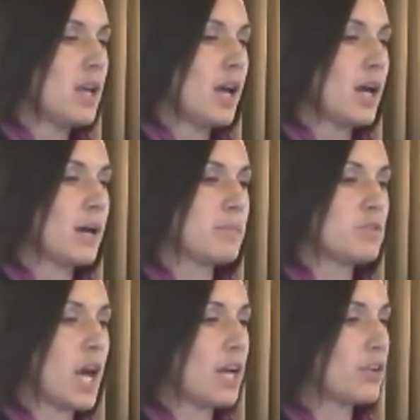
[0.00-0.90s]

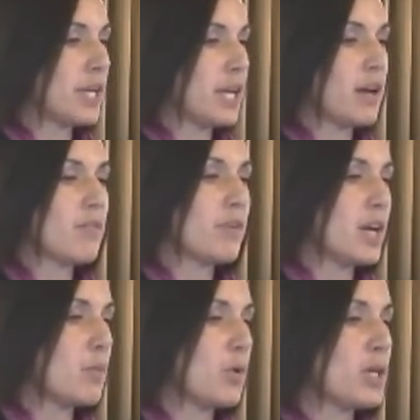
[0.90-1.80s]
Diarrhea,
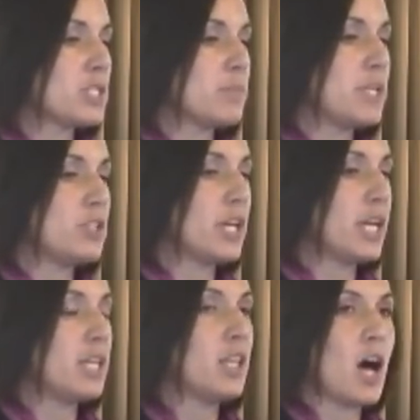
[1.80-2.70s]
very important to be
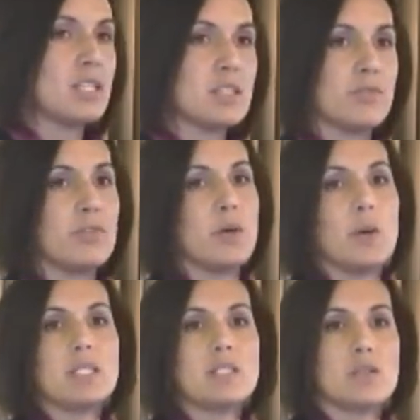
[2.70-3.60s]
drinking lots of
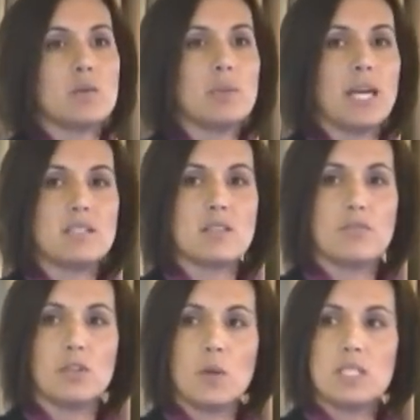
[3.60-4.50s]
fluids to replace the
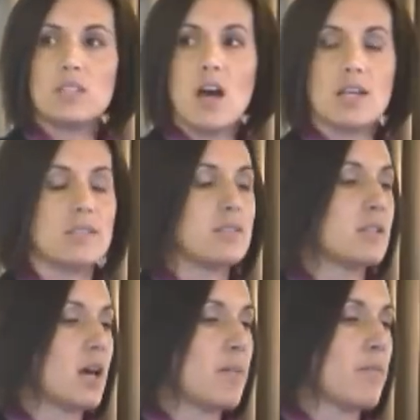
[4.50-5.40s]
fluids
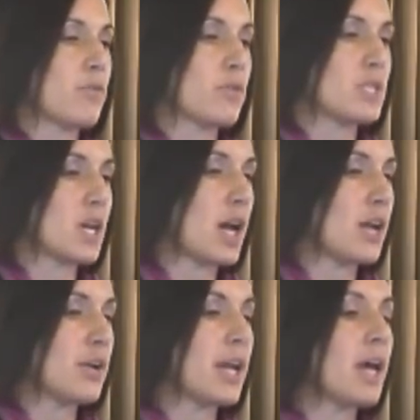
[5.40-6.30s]
lost through the
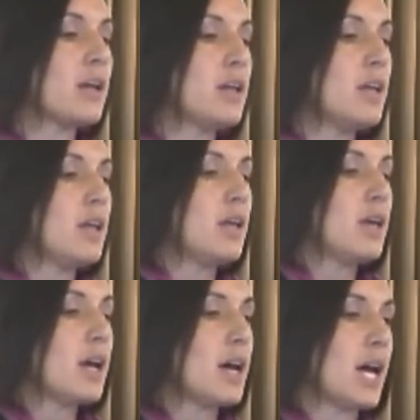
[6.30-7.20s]
diarrhea.
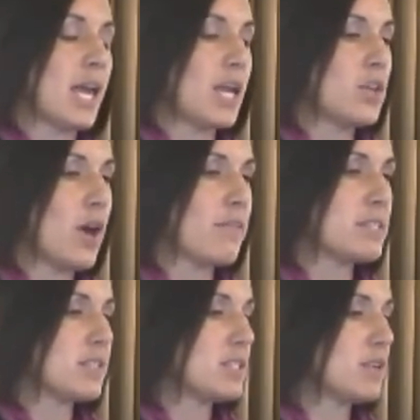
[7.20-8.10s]
Again, you have a
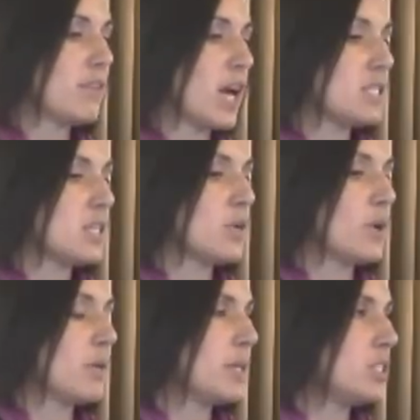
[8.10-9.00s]
sensitive gut, so you
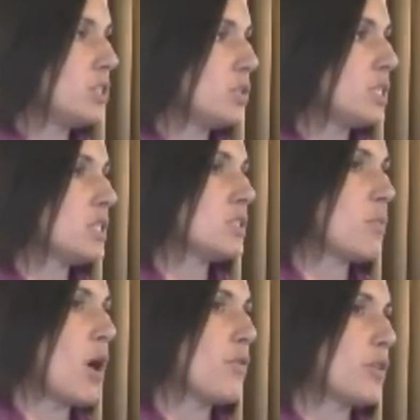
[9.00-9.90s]
want to be choosing the
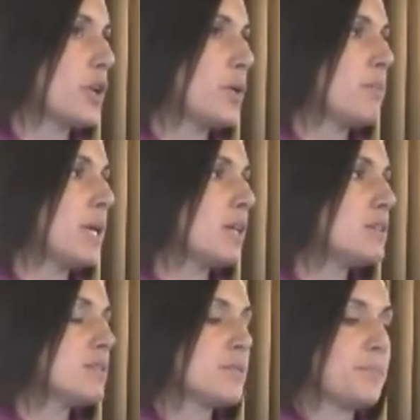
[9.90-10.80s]
small, frequent
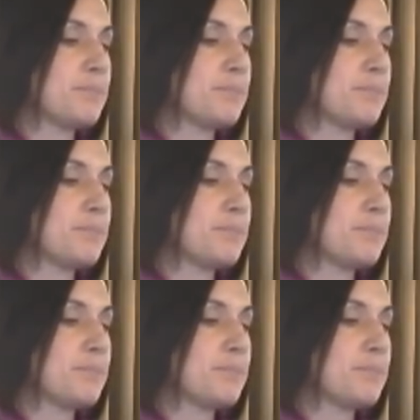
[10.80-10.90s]
meals.